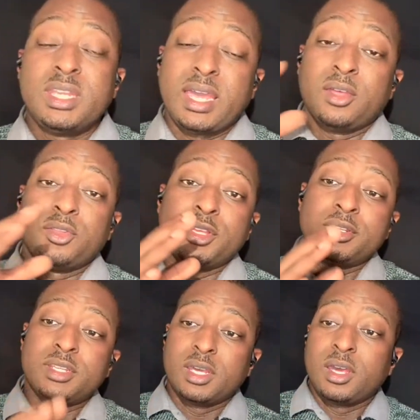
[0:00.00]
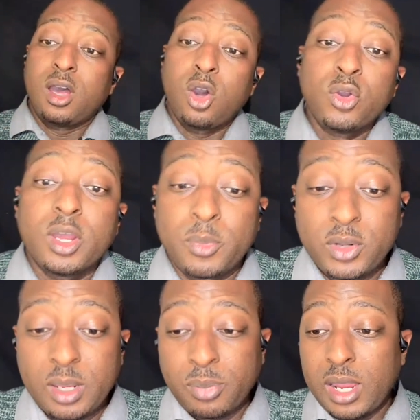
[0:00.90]
Now, the hold up
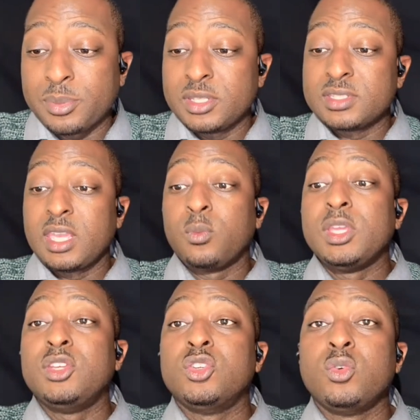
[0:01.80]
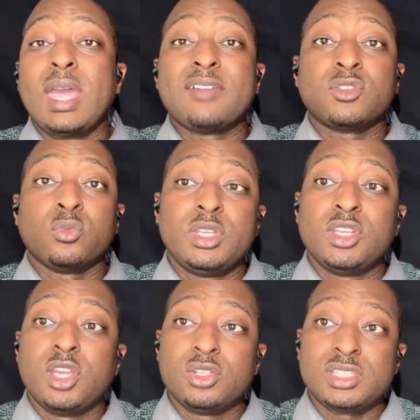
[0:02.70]
on that property is that we do have to
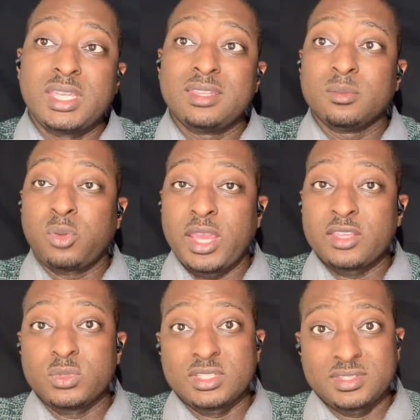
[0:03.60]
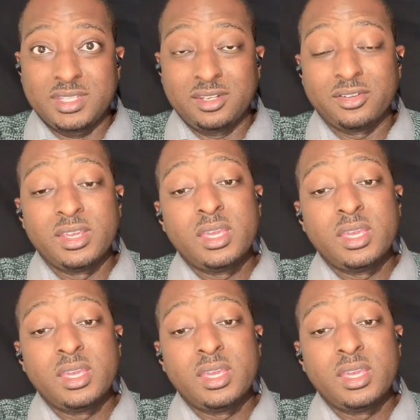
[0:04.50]
renegotiate the price with the seller.